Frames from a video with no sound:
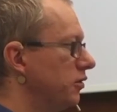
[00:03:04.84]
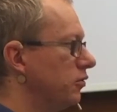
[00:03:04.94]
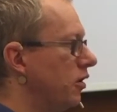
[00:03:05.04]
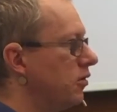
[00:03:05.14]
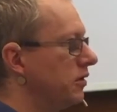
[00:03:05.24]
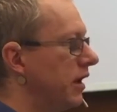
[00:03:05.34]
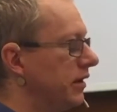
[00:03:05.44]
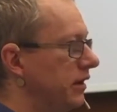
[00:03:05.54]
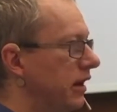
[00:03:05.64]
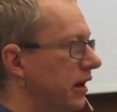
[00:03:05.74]
to only
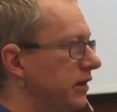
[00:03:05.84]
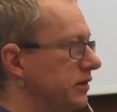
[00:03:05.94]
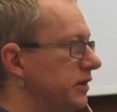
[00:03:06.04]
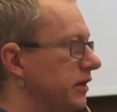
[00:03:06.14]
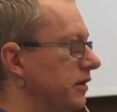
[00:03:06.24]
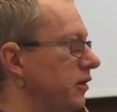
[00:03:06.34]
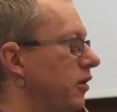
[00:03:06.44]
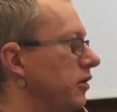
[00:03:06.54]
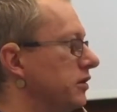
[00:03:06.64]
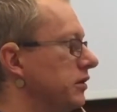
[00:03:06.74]
analyze
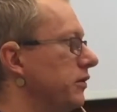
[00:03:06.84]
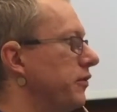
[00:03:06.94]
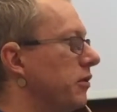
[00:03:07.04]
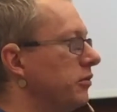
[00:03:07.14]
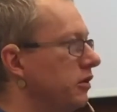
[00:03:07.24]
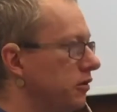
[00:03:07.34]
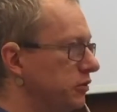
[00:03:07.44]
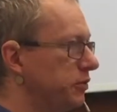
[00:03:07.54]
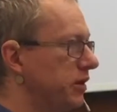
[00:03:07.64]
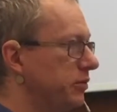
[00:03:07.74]
logs from
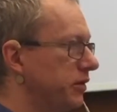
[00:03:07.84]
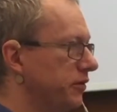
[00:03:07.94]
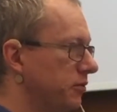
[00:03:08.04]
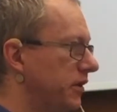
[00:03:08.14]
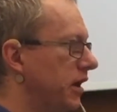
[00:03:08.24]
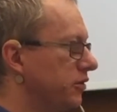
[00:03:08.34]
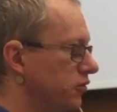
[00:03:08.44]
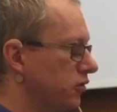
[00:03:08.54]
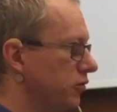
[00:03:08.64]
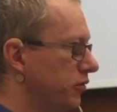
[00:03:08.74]
those people, from that
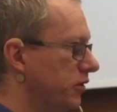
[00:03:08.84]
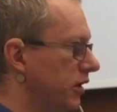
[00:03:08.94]
group.